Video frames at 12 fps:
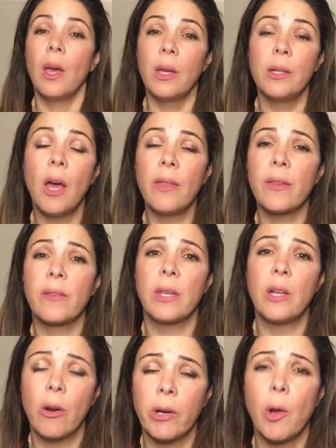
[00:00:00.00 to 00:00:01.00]
Another
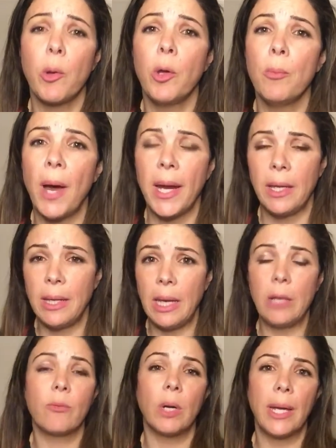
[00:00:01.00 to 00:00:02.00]
scenario you might
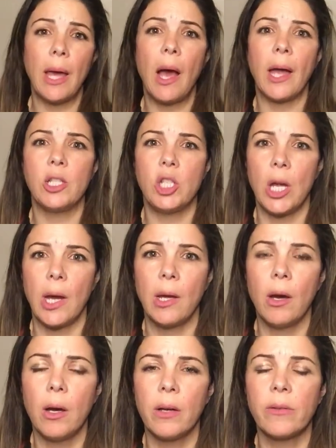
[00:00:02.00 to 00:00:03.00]
need really high
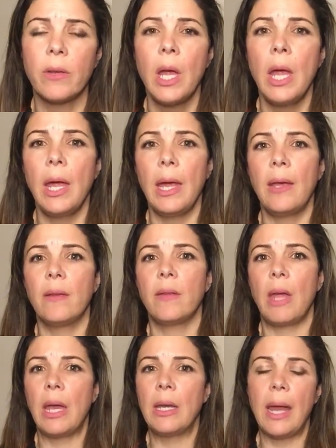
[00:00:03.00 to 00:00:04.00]
GIRs is
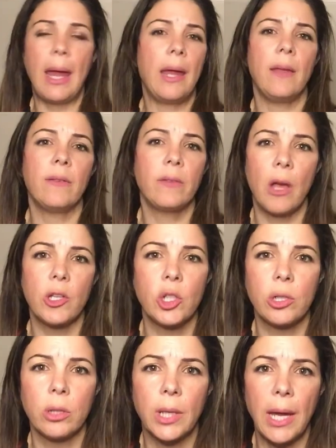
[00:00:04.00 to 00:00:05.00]
in a
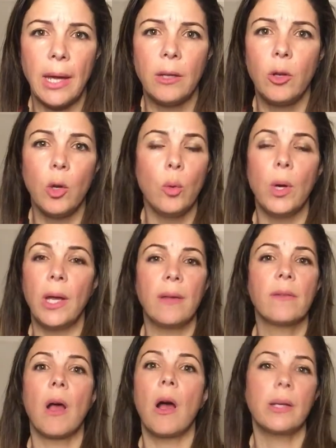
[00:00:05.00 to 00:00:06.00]
surgical kid who
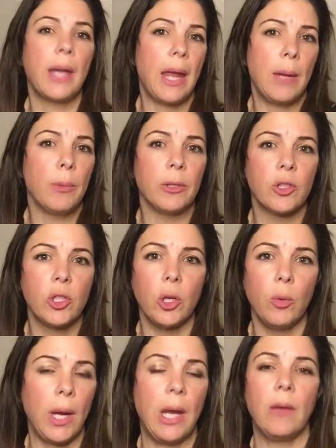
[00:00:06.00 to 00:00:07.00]
is unable
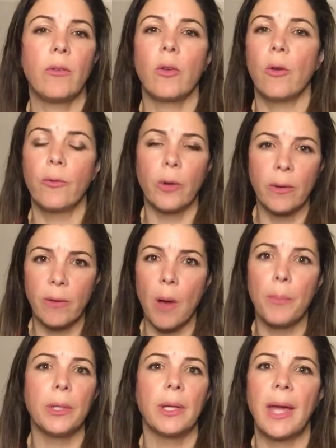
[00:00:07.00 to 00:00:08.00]
to eat. So for
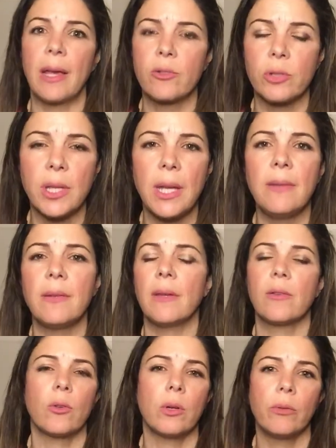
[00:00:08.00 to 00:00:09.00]
example, a
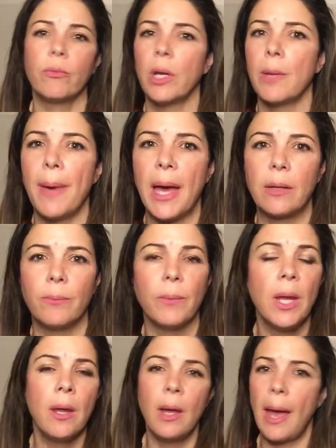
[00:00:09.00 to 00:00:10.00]
gastroschisis or a really bad um,
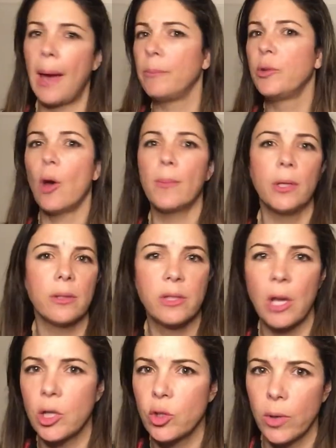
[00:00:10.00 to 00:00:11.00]
abdominal
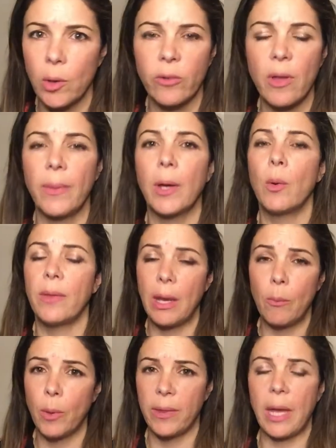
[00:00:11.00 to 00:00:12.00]
surgery or something where
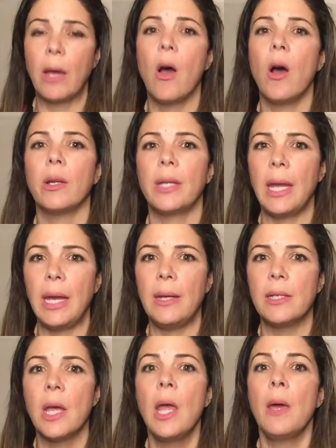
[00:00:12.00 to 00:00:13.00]
they where they can't
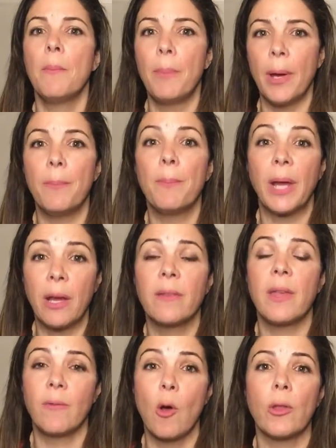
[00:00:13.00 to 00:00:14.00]
eat, but because
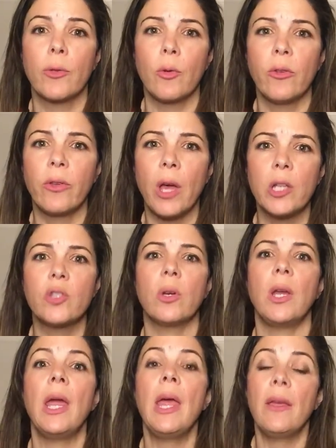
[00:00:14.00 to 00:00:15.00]
they've gone through
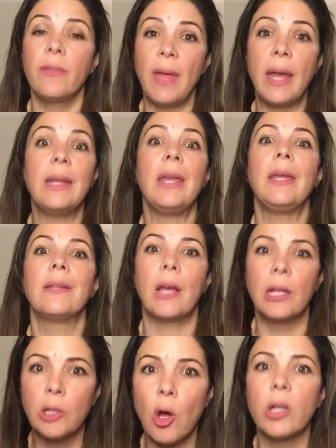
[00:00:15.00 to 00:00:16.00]
surgery, they need
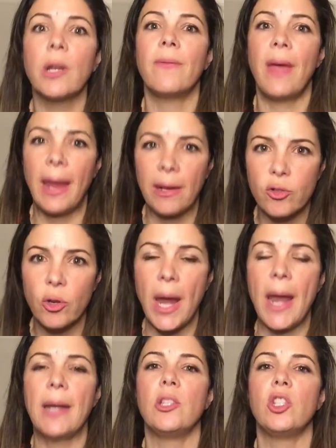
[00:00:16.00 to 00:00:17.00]
a lot of extra
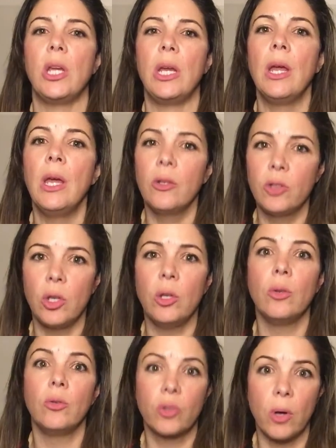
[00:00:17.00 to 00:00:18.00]
energy
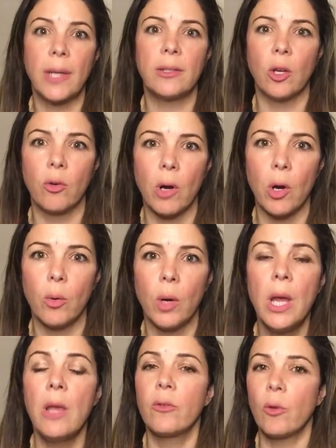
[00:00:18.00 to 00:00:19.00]
to try to grow.
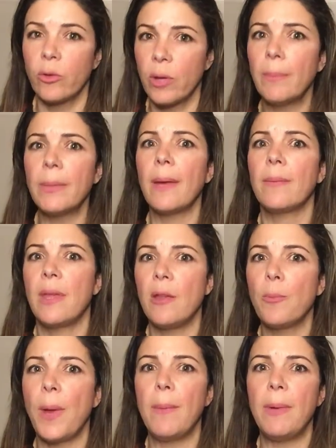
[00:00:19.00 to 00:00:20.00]
So sometimes
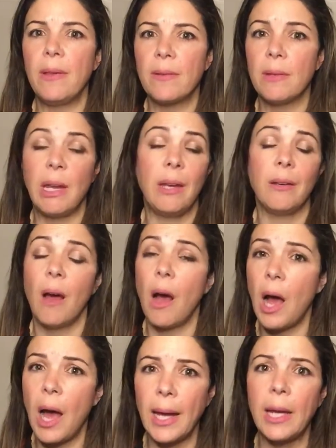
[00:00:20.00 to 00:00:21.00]
these babies need
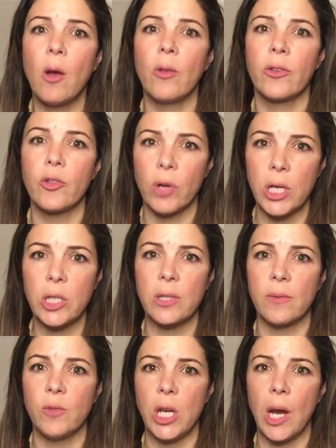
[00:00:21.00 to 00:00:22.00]
high
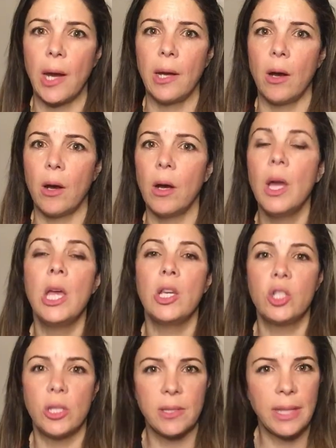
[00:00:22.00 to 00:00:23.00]
concentrations of GIR
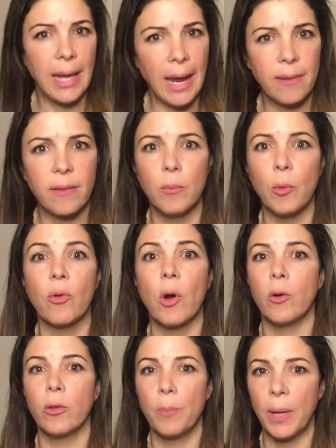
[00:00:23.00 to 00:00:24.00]
just to get some
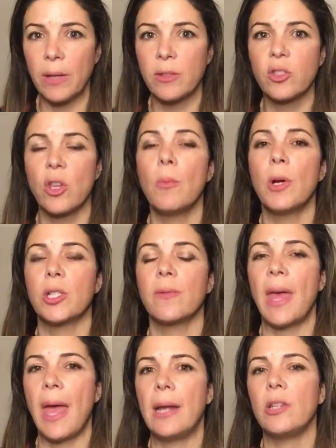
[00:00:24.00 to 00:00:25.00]
growth because so much of
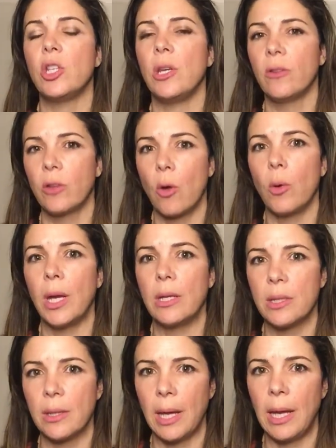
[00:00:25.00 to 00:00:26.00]
their energy is going
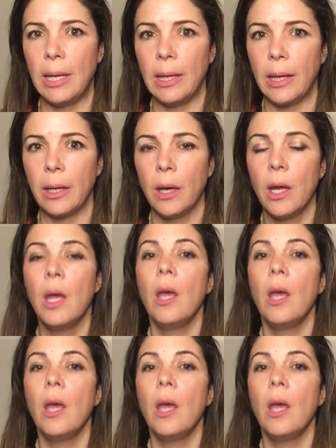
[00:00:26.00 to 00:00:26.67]
into the healing.